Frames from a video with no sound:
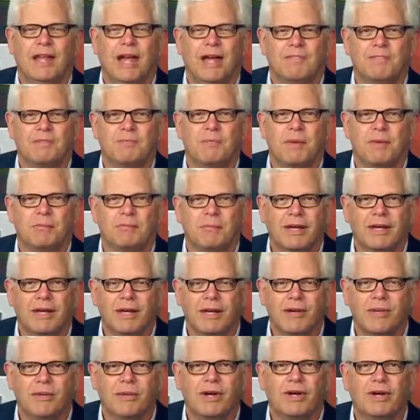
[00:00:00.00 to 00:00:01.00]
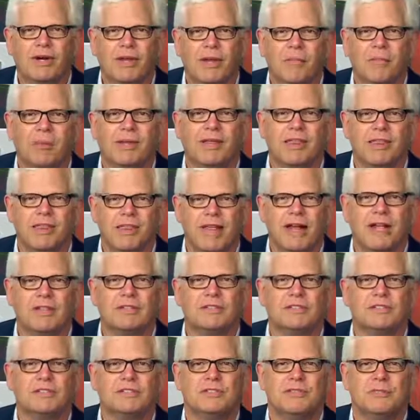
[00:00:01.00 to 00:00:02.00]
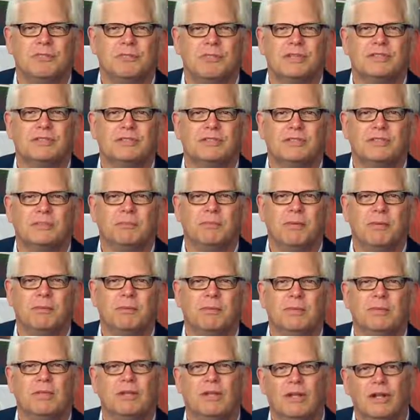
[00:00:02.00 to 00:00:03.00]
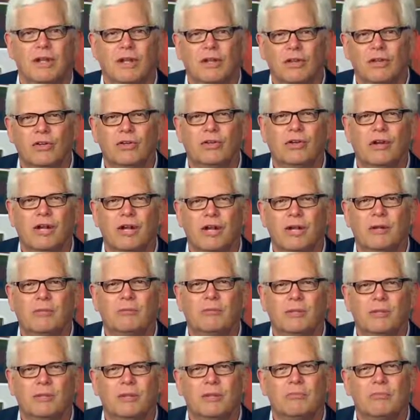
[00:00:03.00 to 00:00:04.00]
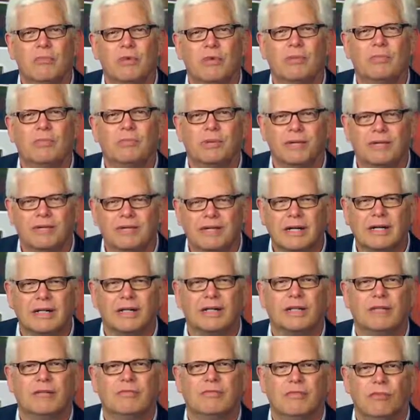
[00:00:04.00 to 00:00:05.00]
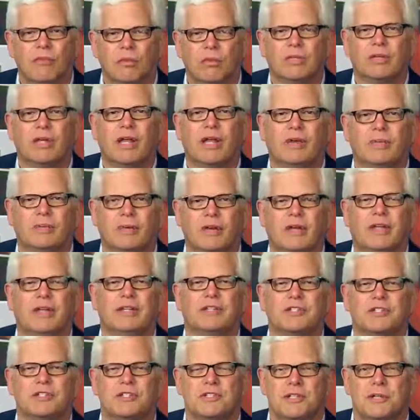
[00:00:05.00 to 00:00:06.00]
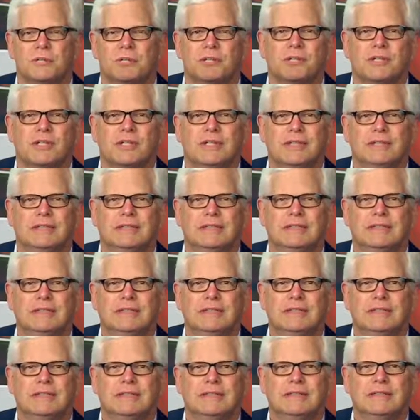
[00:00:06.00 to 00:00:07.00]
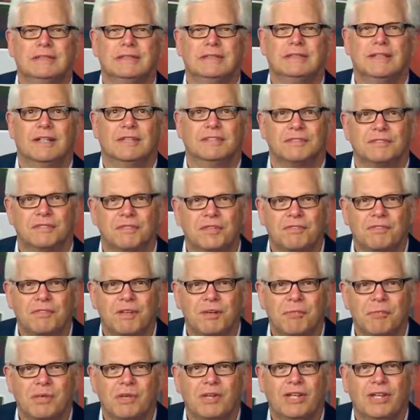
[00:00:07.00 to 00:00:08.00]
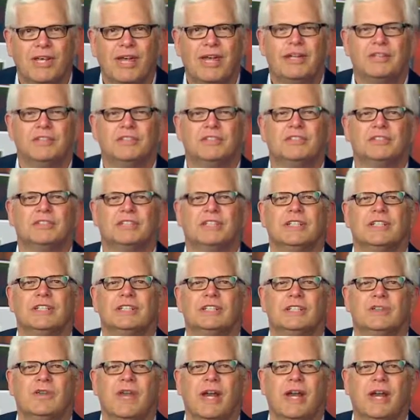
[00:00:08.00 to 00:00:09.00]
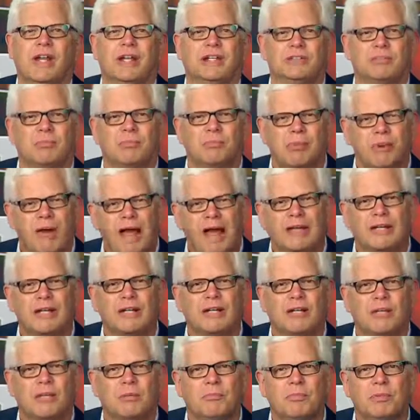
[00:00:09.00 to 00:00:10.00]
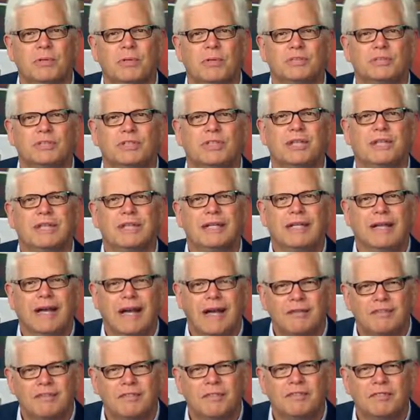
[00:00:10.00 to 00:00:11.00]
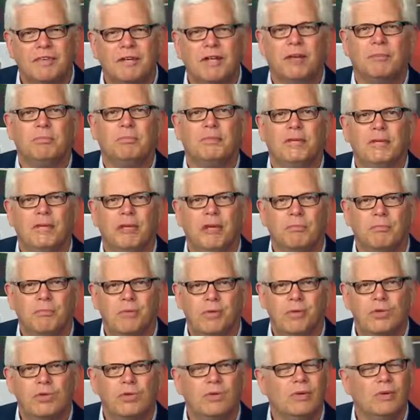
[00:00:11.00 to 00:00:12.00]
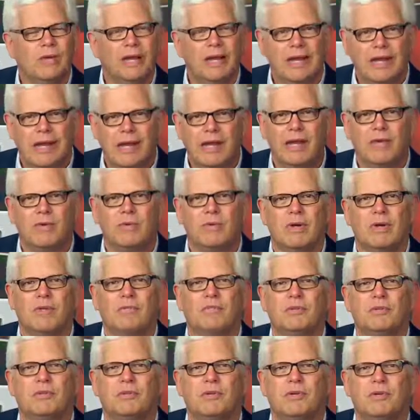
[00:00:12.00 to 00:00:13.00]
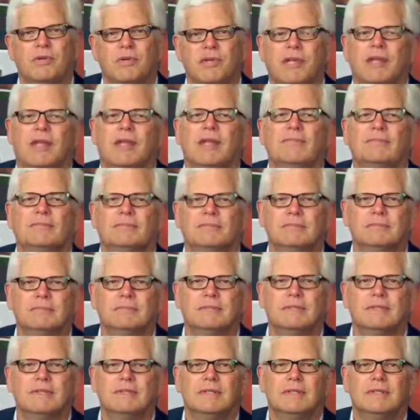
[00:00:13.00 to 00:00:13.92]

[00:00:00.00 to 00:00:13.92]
I've spent my career helping thousands of business people learn how to build more productive working relationships. Assertive communication skills training is a practical approach I've developed to help you and anyone from your team